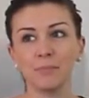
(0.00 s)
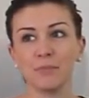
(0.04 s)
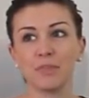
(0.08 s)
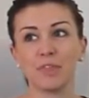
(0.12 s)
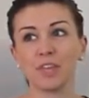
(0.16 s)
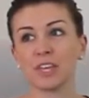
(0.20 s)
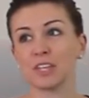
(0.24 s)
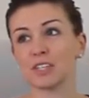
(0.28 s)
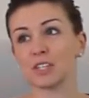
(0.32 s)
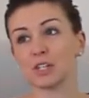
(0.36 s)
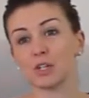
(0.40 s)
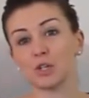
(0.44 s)

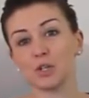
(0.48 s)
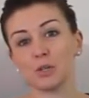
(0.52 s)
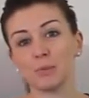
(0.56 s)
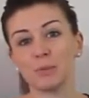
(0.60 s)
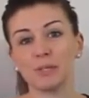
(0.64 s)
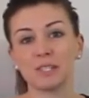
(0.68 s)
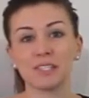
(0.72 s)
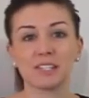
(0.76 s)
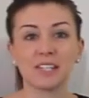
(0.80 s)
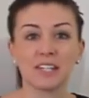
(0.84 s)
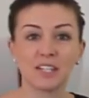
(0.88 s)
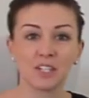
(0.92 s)
things that could have
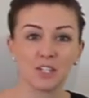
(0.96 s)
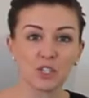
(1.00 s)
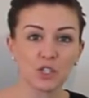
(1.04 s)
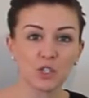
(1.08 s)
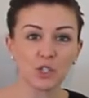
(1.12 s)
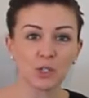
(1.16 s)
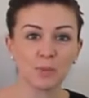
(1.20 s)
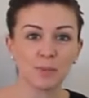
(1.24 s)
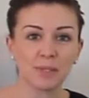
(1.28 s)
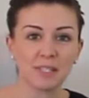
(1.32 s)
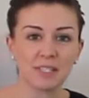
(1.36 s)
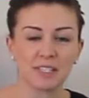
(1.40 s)
been said and
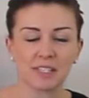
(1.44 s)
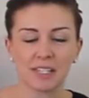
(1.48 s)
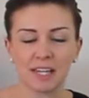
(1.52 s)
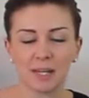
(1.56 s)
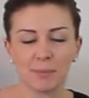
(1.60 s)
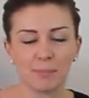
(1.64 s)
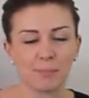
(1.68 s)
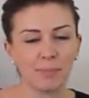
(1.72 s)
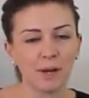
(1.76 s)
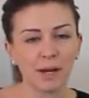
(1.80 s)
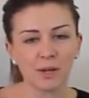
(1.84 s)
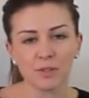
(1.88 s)
should have been
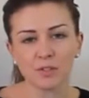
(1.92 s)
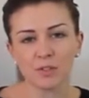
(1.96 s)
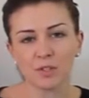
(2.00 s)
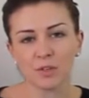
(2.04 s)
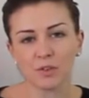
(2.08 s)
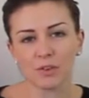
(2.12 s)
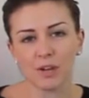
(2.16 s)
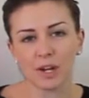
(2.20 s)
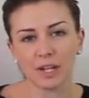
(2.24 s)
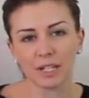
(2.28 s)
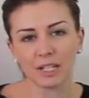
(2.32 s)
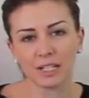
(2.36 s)
said, bouncing
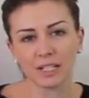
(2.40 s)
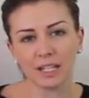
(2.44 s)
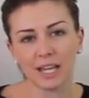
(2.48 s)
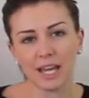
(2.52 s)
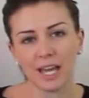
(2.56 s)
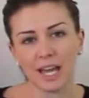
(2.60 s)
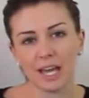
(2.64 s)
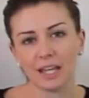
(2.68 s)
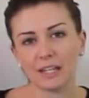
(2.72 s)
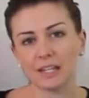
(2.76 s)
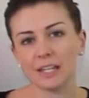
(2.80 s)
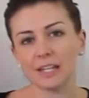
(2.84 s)
around in your
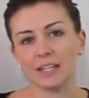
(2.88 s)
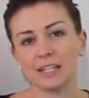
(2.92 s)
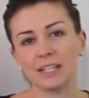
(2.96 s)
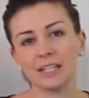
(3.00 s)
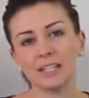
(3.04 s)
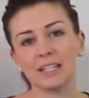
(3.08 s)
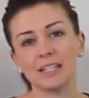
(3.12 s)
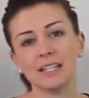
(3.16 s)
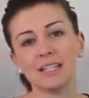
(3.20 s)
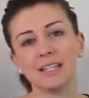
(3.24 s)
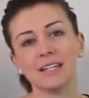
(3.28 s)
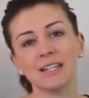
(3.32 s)
head, and
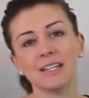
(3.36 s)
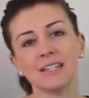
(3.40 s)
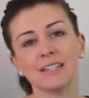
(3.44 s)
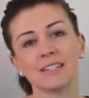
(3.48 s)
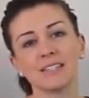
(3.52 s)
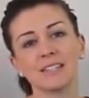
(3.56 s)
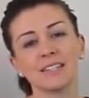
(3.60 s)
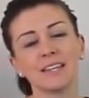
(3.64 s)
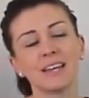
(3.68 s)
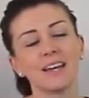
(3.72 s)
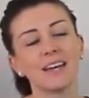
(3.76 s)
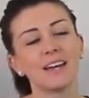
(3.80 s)
it
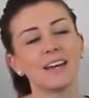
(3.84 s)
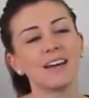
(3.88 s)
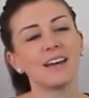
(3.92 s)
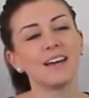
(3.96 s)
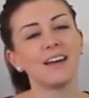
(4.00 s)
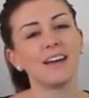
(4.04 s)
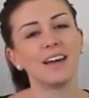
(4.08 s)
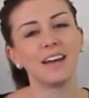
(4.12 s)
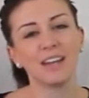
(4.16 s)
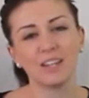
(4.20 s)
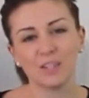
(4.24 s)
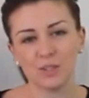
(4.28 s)
is
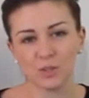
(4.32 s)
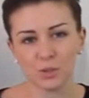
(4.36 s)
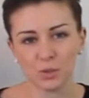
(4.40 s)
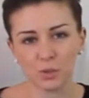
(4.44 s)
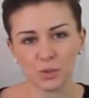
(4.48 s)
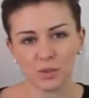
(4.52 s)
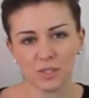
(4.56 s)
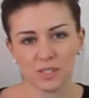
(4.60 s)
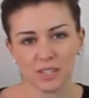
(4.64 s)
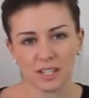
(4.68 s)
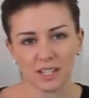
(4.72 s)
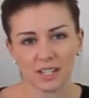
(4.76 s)

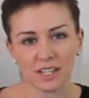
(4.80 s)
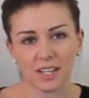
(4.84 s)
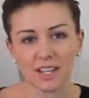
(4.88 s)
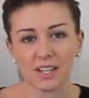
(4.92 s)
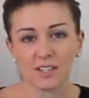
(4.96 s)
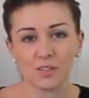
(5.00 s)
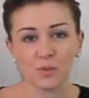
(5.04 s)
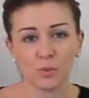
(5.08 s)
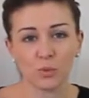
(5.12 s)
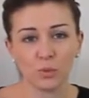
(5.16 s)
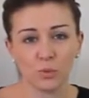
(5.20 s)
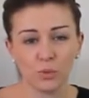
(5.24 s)
exhausting.
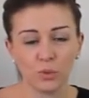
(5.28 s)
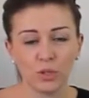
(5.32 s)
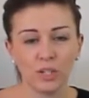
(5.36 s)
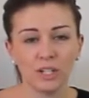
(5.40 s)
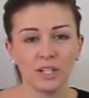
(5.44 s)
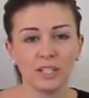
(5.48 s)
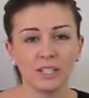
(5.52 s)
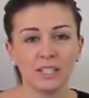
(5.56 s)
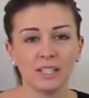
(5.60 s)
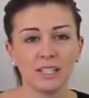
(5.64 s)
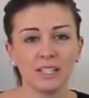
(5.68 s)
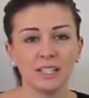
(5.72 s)
It's a
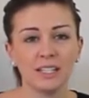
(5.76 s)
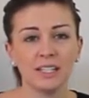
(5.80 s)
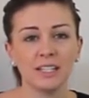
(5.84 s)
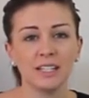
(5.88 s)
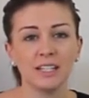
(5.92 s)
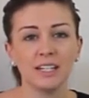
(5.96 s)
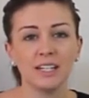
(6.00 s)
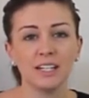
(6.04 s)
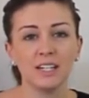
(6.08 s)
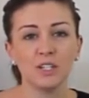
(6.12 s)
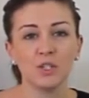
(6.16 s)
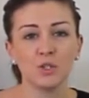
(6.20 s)

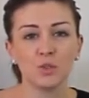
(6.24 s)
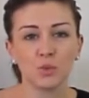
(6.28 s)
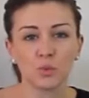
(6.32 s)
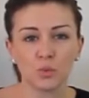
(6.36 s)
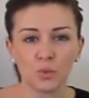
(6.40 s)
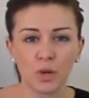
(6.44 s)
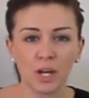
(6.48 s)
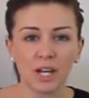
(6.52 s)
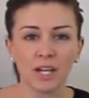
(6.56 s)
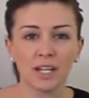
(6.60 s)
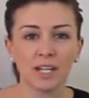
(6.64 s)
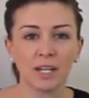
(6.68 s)
really
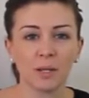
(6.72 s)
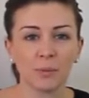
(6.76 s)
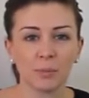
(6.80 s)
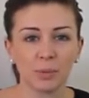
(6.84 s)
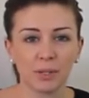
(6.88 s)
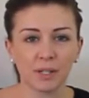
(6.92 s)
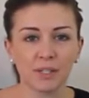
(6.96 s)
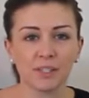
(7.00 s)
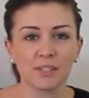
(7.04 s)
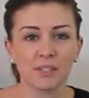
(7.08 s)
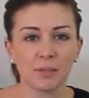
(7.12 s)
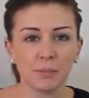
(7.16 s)
draining
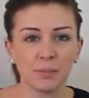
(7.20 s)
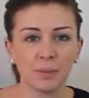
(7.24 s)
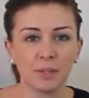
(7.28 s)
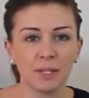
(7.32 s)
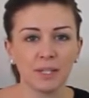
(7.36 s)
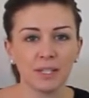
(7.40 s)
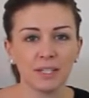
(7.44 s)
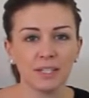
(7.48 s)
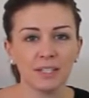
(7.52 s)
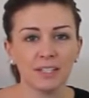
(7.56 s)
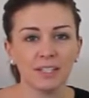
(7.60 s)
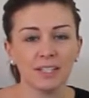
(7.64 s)
place to
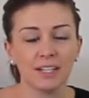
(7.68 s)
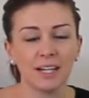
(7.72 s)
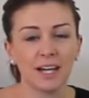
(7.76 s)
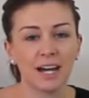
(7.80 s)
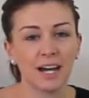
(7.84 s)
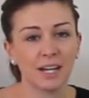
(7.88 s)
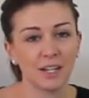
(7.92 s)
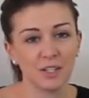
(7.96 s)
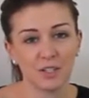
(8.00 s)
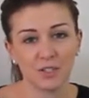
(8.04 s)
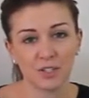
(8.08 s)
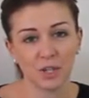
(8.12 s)
be,
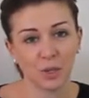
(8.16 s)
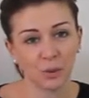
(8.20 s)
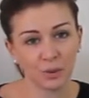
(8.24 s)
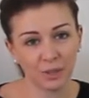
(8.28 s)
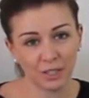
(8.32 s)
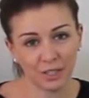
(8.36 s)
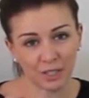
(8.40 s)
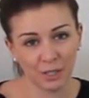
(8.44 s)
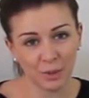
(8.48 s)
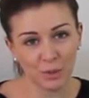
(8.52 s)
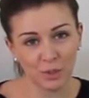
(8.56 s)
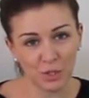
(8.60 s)
and it
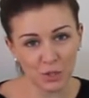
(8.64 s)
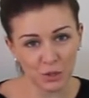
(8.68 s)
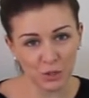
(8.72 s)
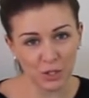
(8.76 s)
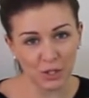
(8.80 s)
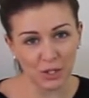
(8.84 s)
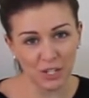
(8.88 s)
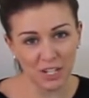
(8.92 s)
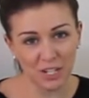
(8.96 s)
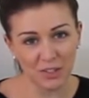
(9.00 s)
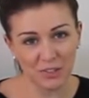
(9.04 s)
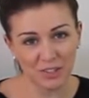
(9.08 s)
totally lowers your
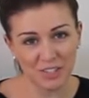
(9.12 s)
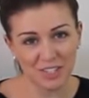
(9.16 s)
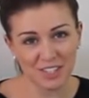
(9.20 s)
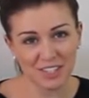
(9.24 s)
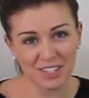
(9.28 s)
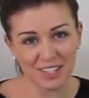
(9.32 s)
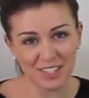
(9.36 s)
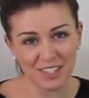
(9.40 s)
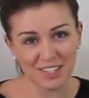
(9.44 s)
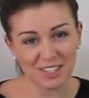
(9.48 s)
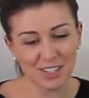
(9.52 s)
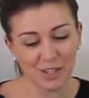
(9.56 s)

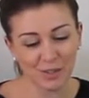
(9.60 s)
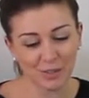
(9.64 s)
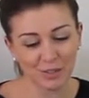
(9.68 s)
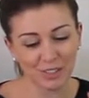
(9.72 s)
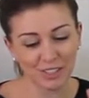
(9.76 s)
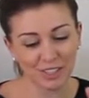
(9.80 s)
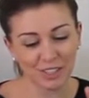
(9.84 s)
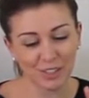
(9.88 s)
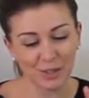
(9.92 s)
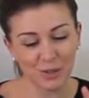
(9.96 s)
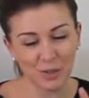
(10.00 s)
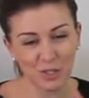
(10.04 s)
coherence, it
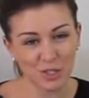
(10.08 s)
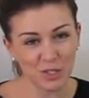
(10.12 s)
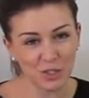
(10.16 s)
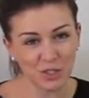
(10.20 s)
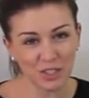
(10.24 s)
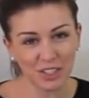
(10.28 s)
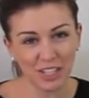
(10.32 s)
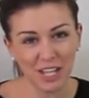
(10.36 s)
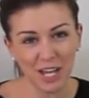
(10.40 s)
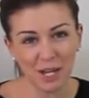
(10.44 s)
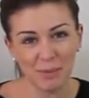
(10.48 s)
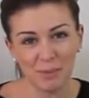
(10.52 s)
totally lowers
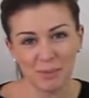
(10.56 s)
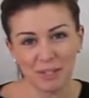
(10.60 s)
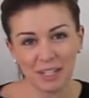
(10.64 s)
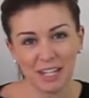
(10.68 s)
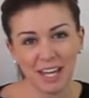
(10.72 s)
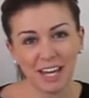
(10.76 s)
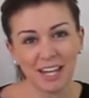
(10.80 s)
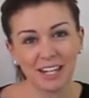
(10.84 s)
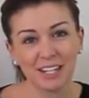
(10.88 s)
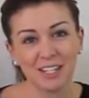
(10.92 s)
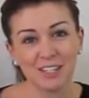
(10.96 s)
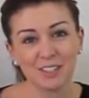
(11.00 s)
your alignment,
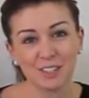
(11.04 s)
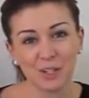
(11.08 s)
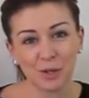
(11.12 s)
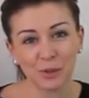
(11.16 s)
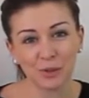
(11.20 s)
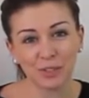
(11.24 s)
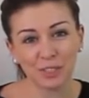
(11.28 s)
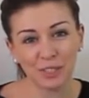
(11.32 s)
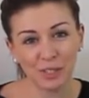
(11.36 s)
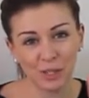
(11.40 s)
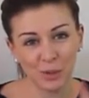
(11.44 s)
and it totally